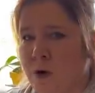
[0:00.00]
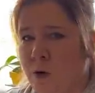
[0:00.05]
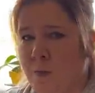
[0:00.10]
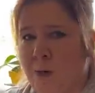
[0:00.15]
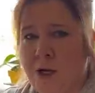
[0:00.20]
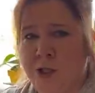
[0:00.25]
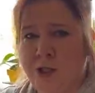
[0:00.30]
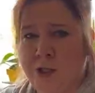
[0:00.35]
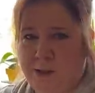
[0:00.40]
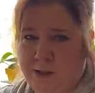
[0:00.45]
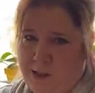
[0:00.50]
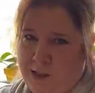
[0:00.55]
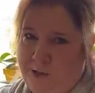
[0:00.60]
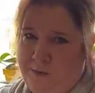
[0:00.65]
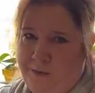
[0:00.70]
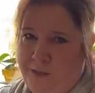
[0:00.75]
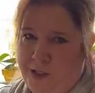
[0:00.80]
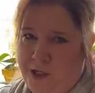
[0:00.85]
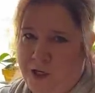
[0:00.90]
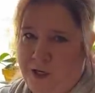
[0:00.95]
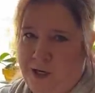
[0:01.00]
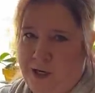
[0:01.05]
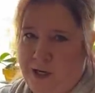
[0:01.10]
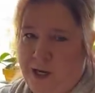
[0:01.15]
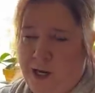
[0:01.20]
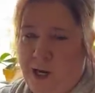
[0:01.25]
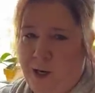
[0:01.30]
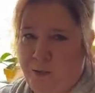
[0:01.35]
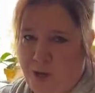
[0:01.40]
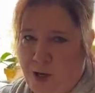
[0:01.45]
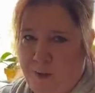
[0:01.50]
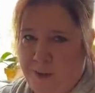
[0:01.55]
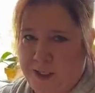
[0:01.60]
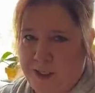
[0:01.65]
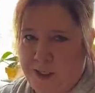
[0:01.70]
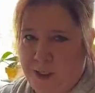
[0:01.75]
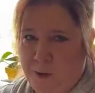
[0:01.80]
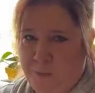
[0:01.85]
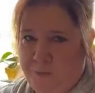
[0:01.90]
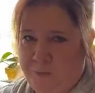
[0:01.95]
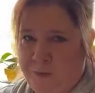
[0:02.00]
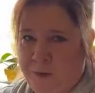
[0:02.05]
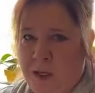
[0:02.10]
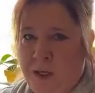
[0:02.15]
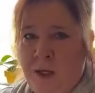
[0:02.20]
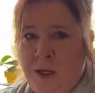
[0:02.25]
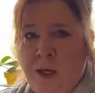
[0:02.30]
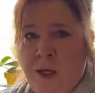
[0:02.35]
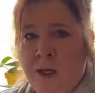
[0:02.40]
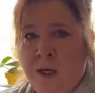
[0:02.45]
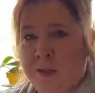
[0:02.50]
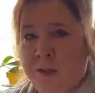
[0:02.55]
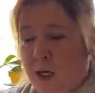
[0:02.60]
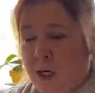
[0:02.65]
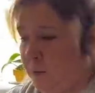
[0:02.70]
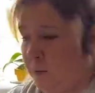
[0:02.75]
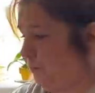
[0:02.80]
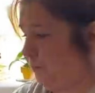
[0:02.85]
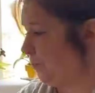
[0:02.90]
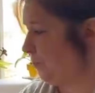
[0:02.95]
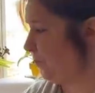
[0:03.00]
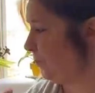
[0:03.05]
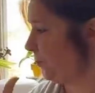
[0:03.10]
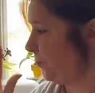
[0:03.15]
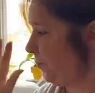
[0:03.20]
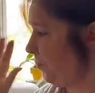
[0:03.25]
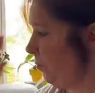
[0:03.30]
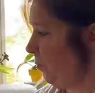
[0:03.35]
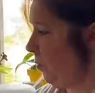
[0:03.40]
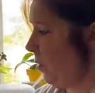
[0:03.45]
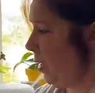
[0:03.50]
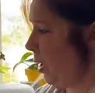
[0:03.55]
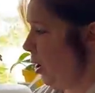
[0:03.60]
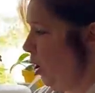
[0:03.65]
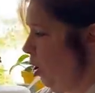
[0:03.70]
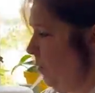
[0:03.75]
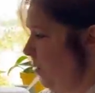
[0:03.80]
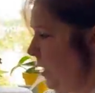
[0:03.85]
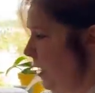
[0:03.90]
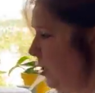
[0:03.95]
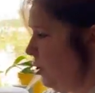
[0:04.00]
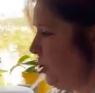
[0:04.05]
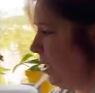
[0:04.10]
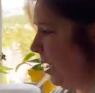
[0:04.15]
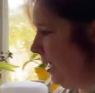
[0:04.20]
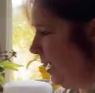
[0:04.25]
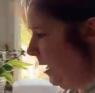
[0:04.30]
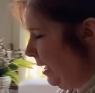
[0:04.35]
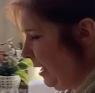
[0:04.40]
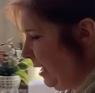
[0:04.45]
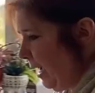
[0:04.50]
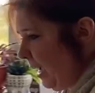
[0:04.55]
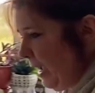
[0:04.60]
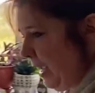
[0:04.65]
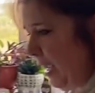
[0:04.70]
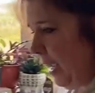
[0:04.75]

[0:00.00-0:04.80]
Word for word: much easier for turning, I promise you. So over here, Jake, I